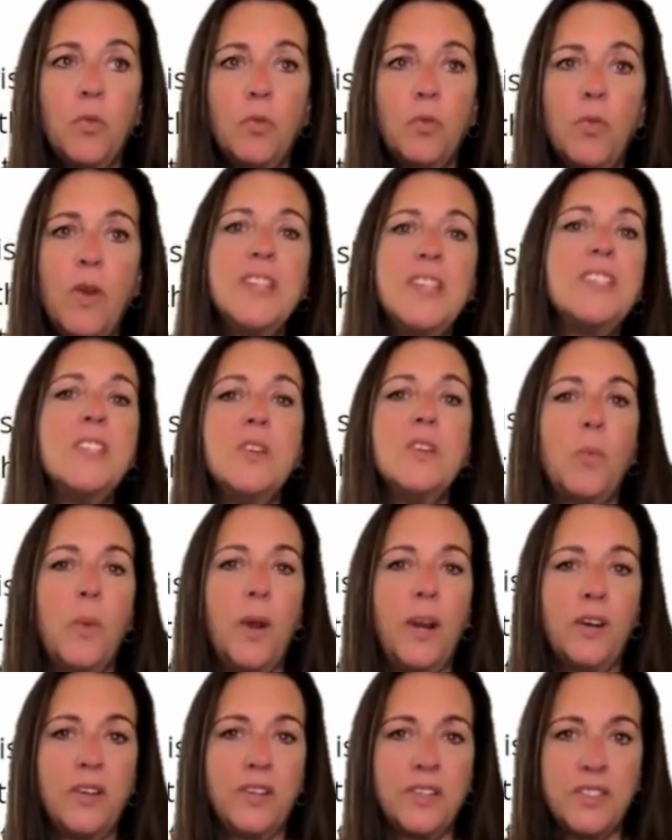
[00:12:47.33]
Raising
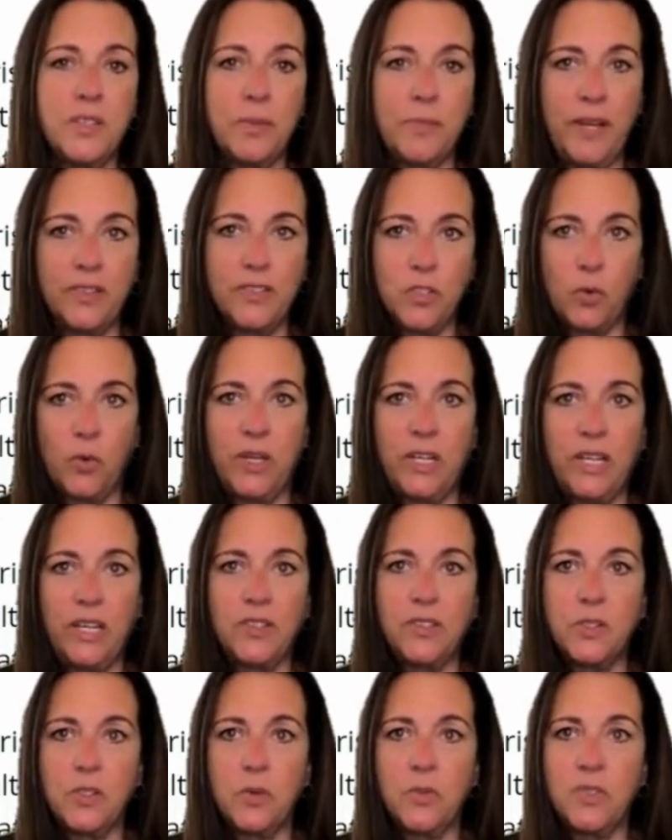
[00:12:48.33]
awareness about
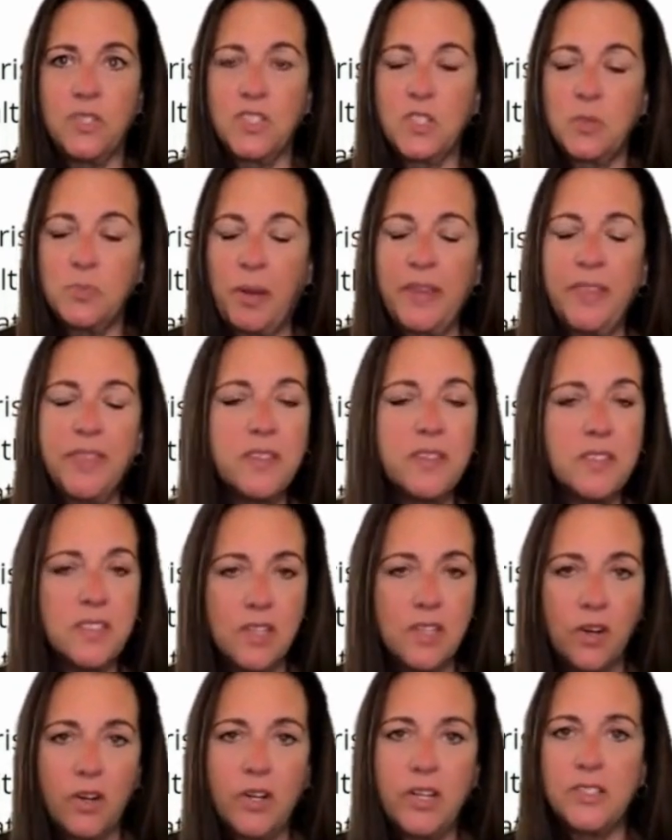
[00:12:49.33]
screening. So despite the
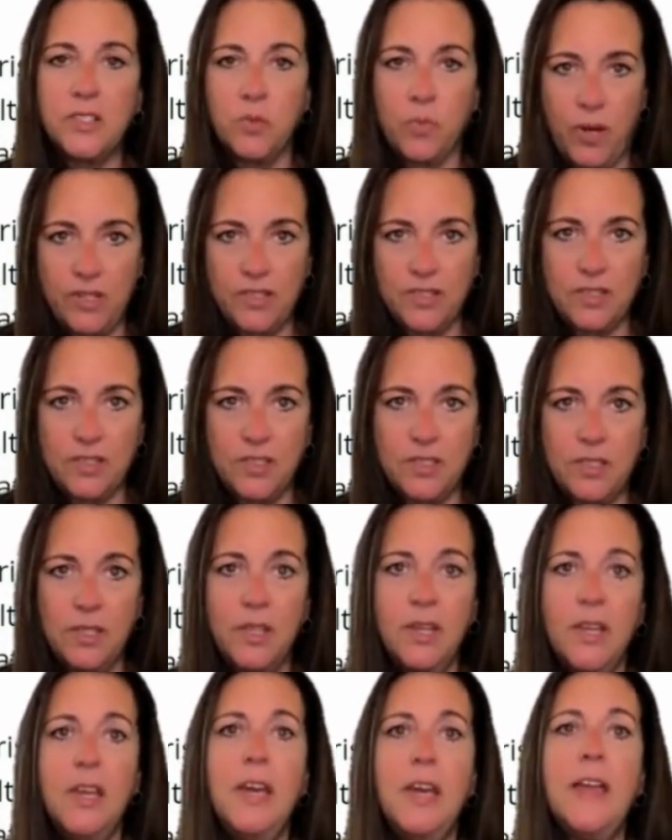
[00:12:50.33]
serious risks
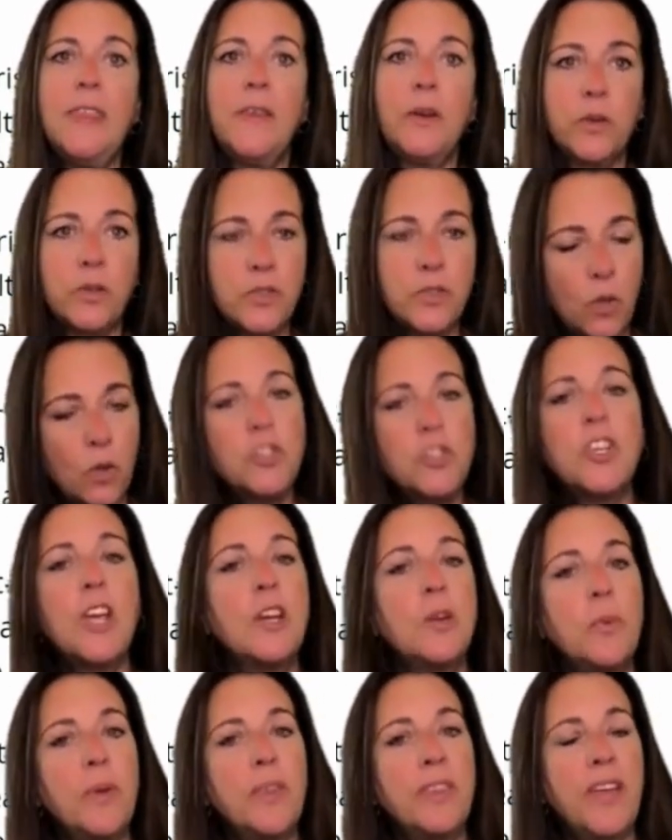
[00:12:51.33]
that are
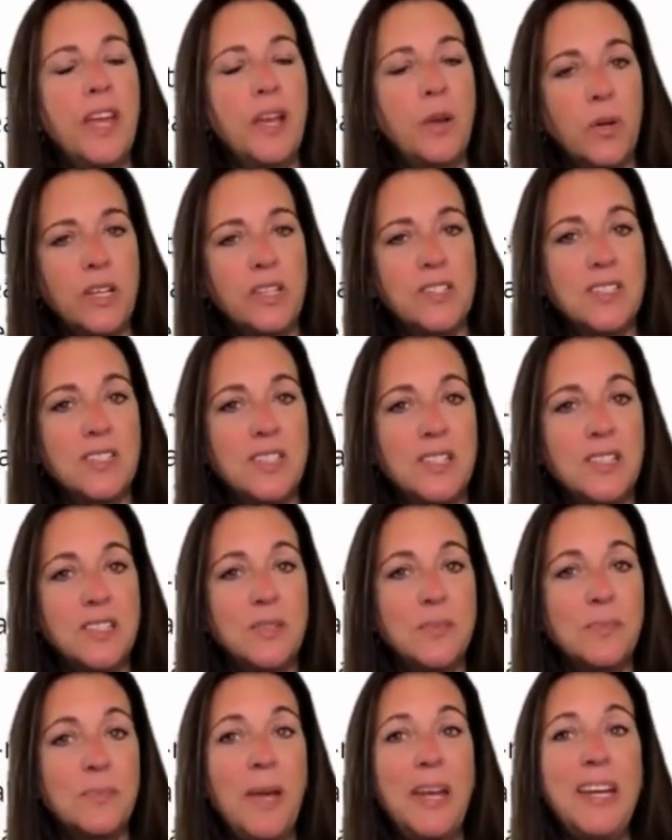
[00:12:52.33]
associated with aortic
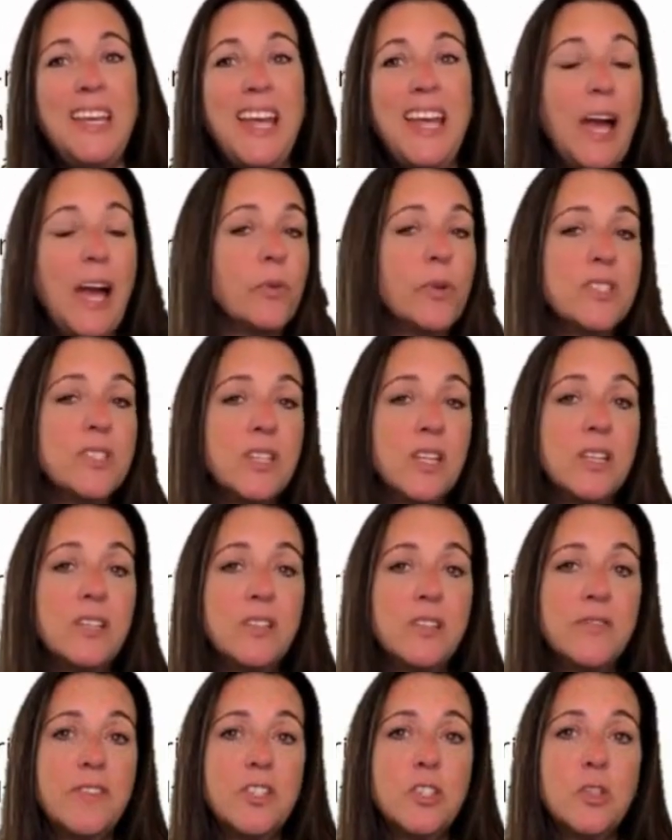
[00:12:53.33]
disease, many at-risk
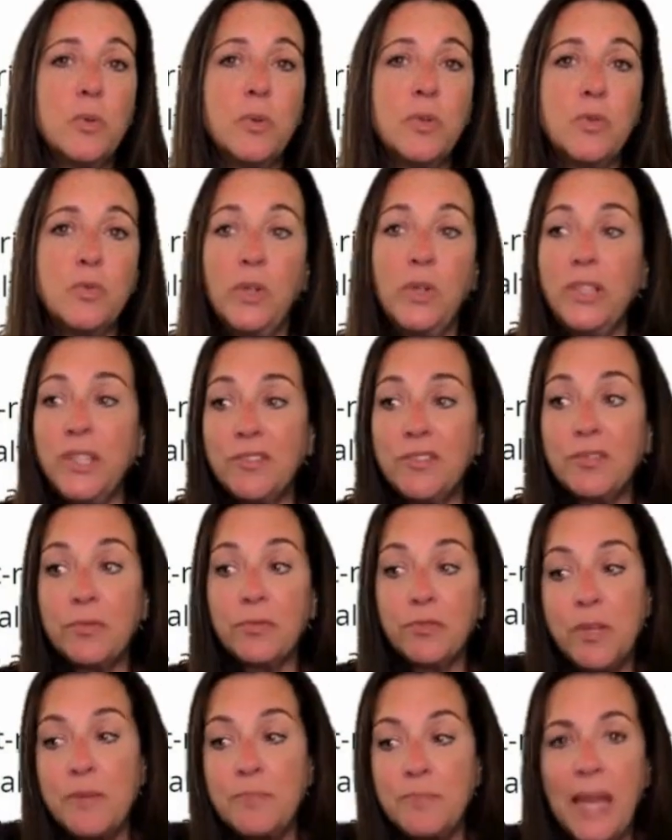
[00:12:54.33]
individuals really
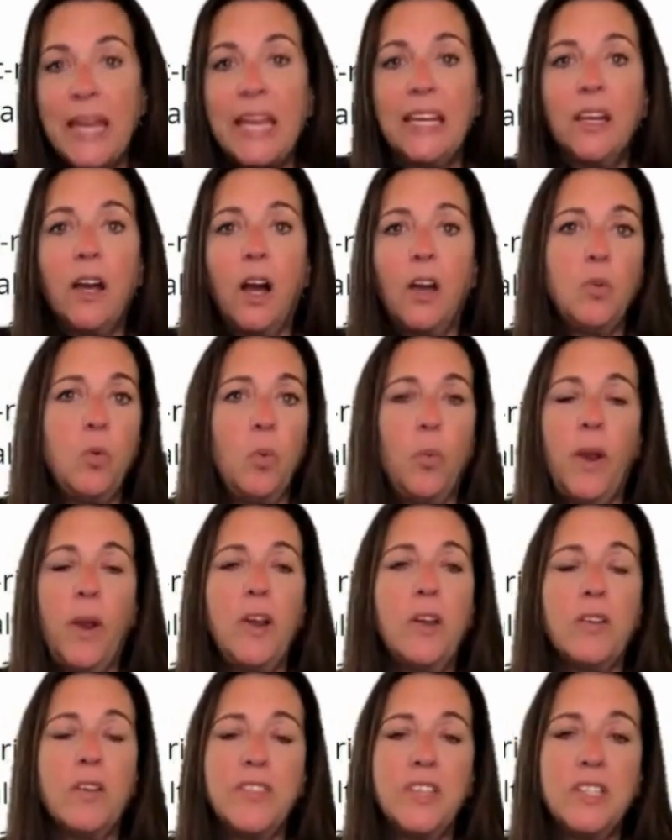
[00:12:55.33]
remain
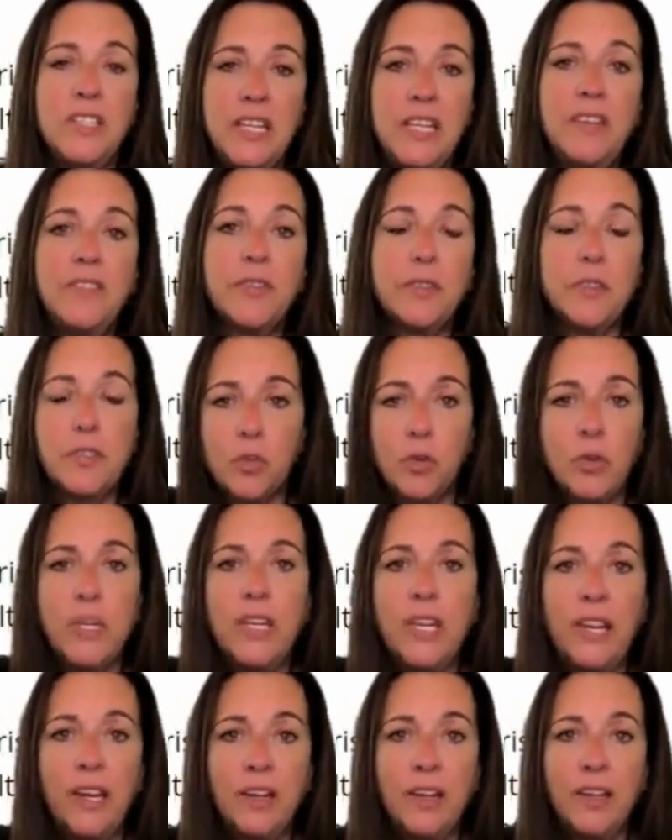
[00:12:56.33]
unaware of the need for
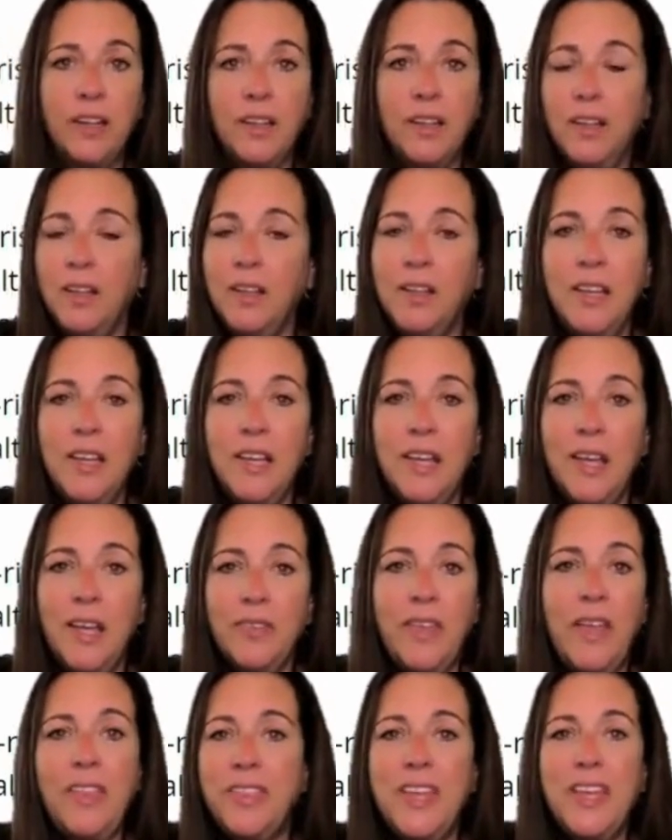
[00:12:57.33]
screening.
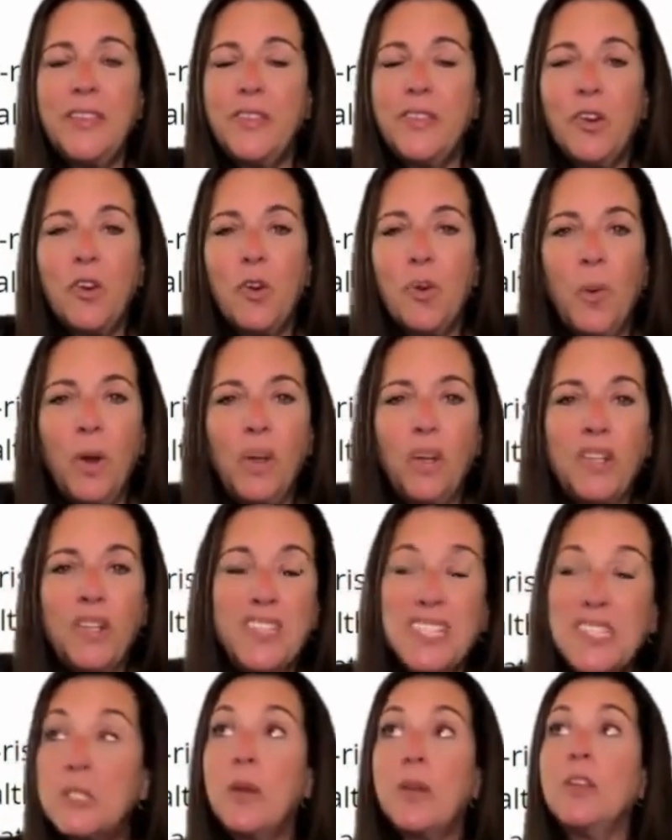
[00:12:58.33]
They think they're
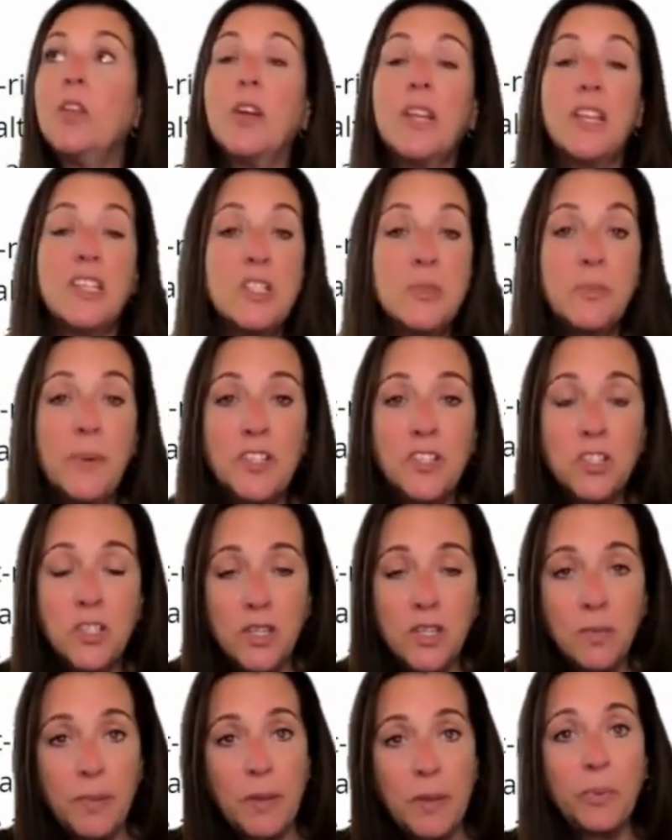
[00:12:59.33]
look,
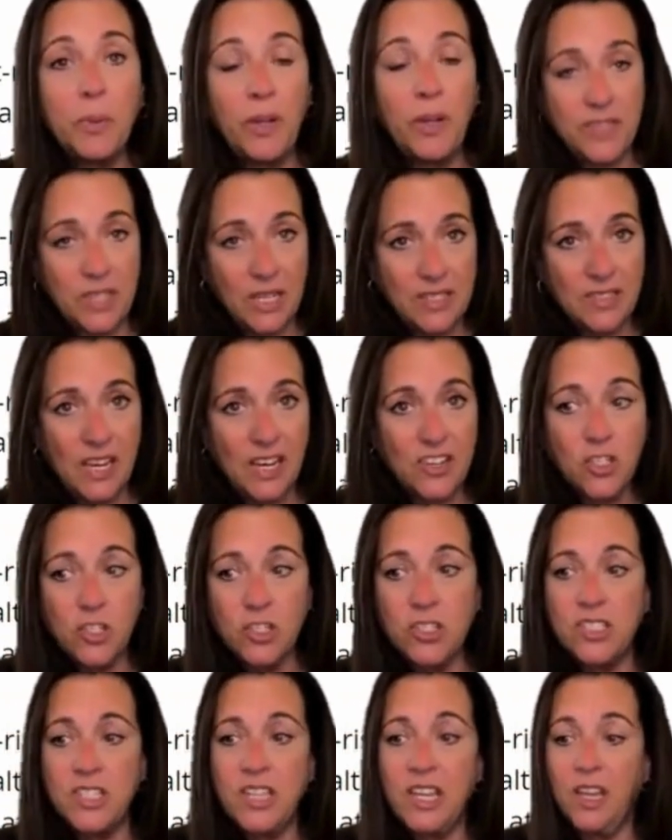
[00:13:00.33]
especially the people who have
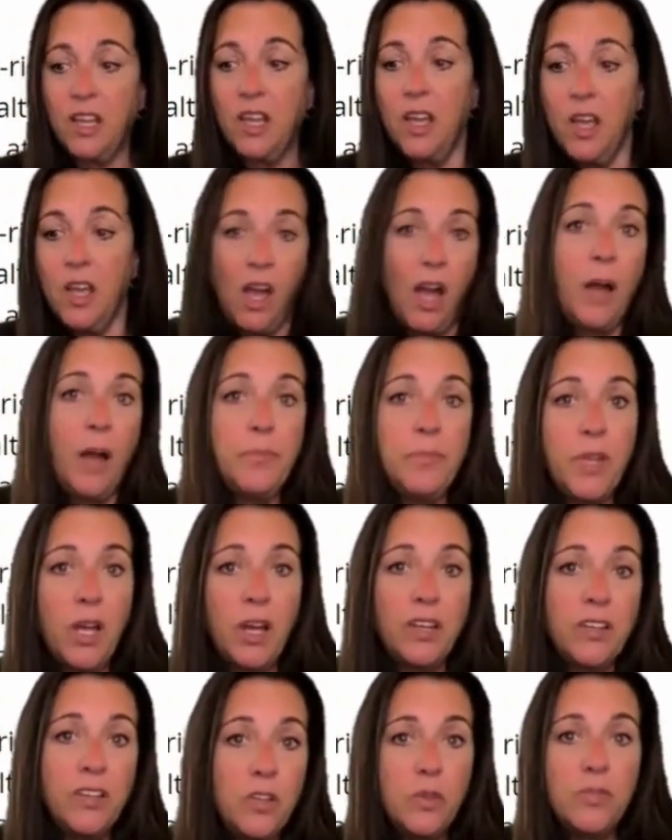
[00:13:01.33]
dissections think, I'm
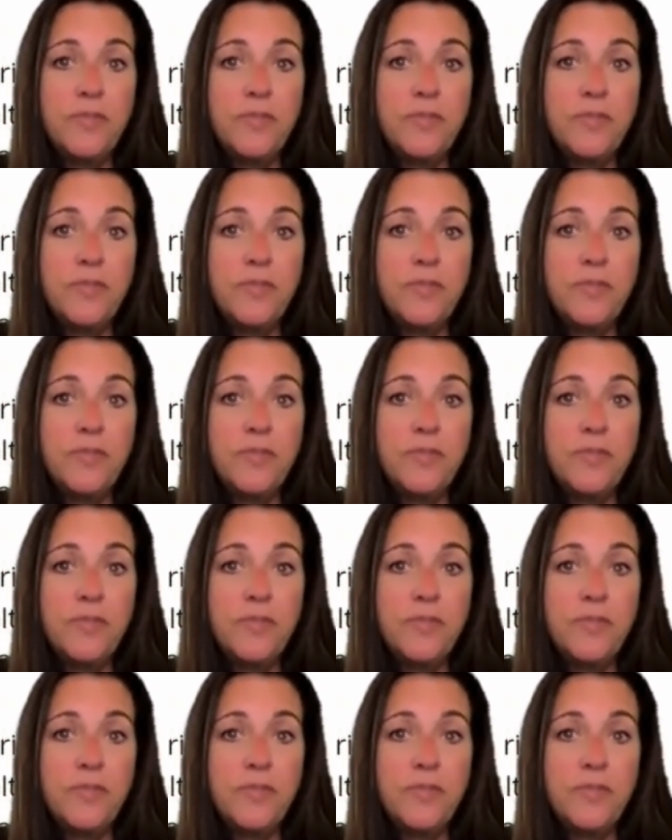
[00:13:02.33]
done,